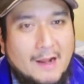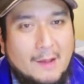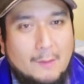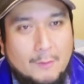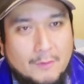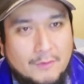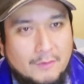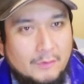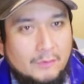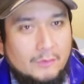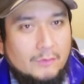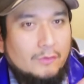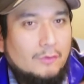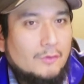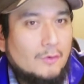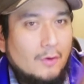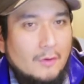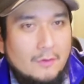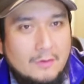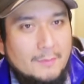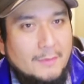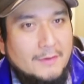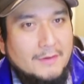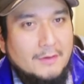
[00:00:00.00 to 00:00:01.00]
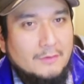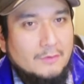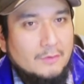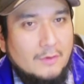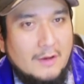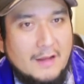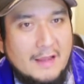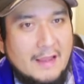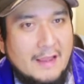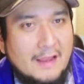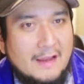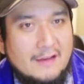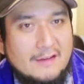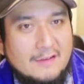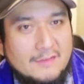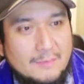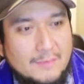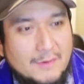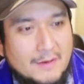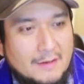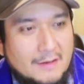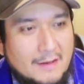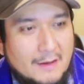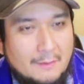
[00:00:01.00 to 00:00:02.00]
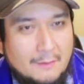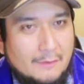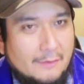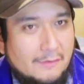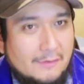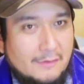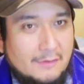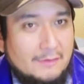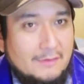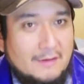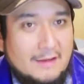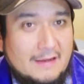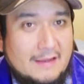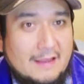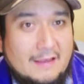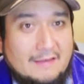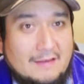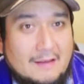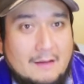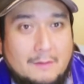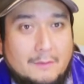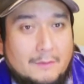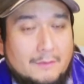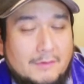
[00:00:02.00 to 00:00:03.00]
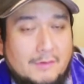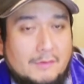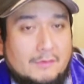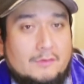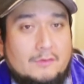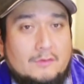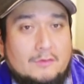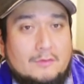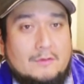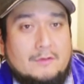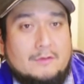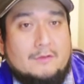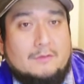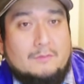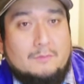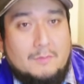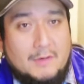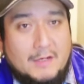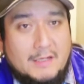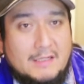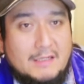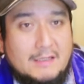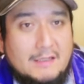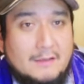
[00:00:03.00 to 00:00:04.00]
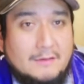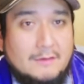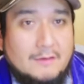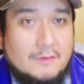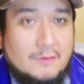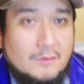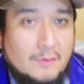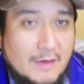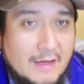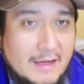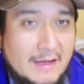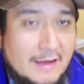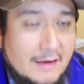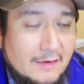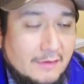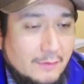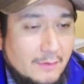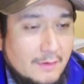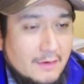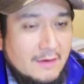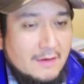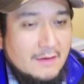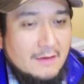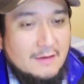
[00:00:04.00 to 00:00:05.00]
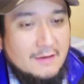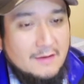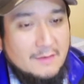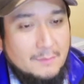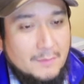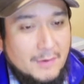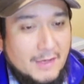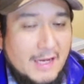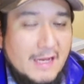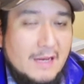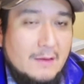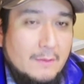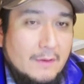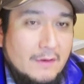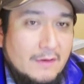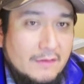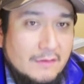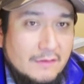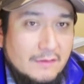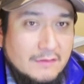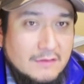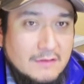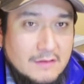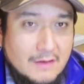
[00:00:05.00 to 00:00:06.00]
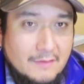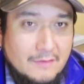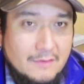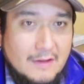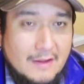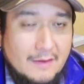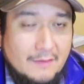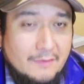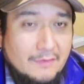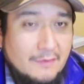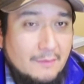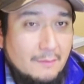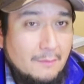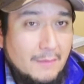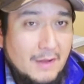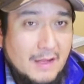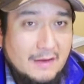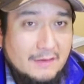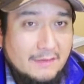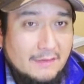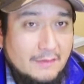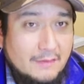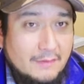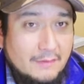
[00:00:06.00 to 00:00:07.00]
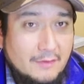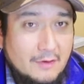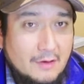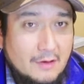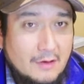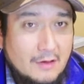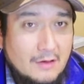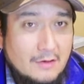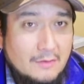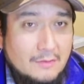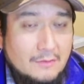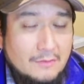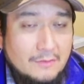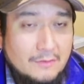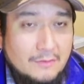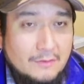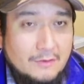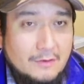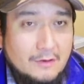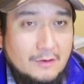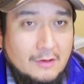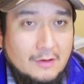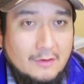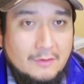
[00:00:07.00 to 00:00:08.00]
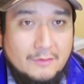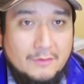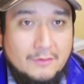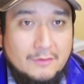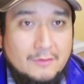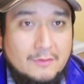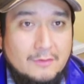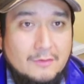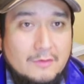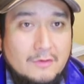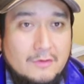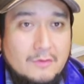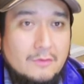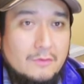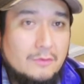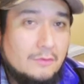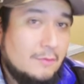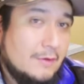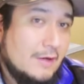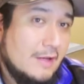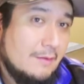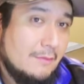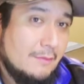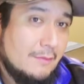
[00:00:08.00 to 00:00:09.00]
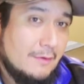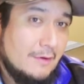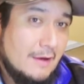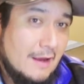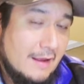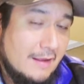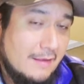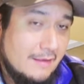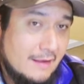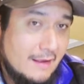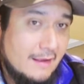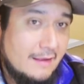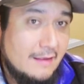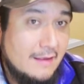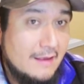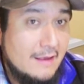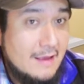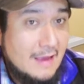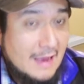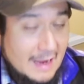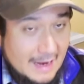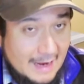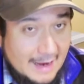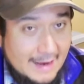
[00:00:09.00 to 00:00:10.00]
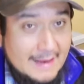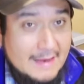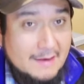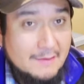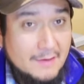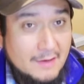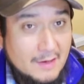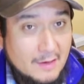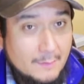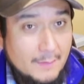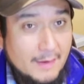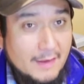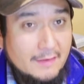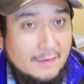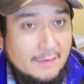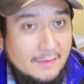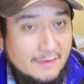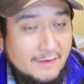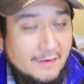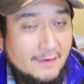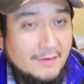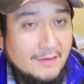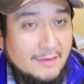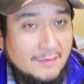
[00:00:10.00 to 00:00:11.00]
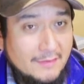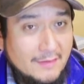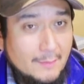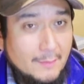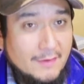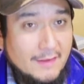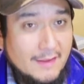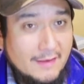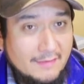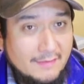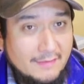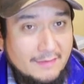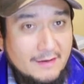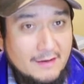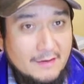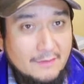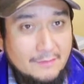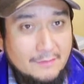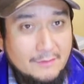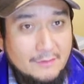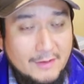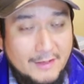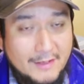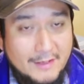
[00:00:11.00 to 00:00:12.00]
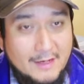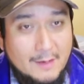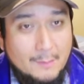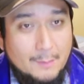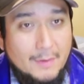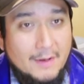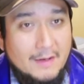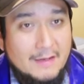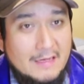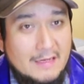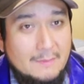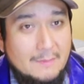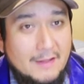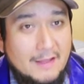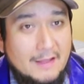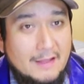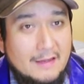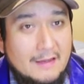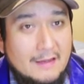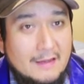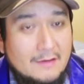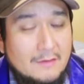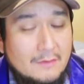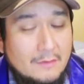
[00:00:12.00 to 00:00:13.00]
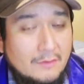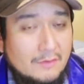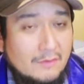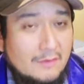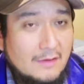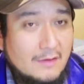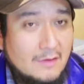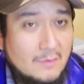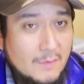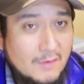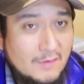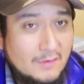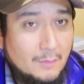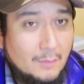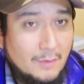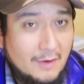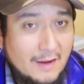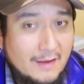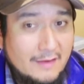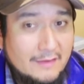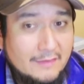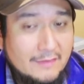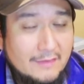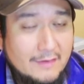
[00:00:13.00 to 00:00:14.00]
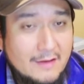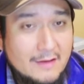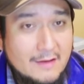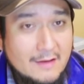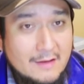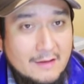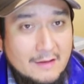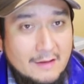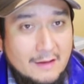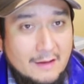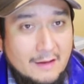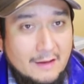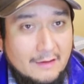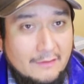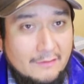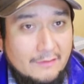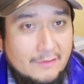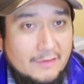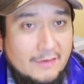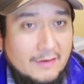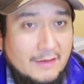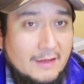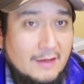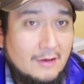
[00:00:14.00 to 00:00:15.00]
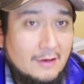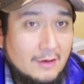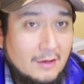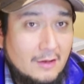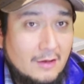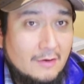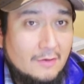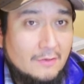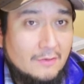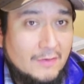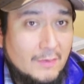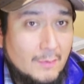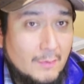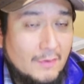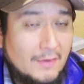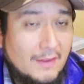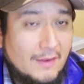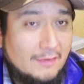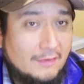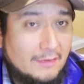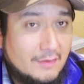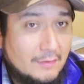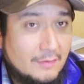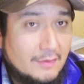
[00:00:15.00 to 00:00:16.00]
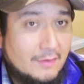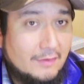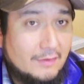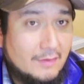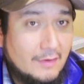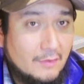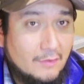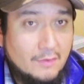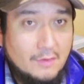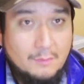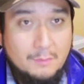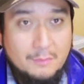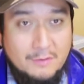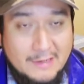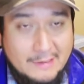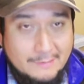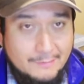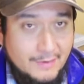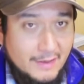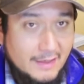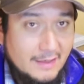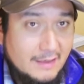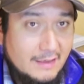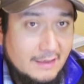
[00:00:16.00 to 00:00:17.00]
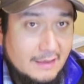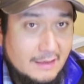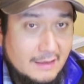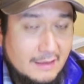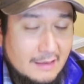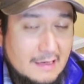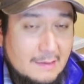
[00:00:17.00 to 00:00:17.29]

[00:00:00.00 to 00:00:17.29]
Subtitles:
I would just throw them in the trash. But I guess I was just throwing money in the trash. But anyways, if you have some boxes of colognes or colognes you don't use, whatever, I highly recommend some of that stuff. Look it up on eBay and you'll see, you'll be surprised. If you're selling colognes, some of that stuff could sell for a pretty penny.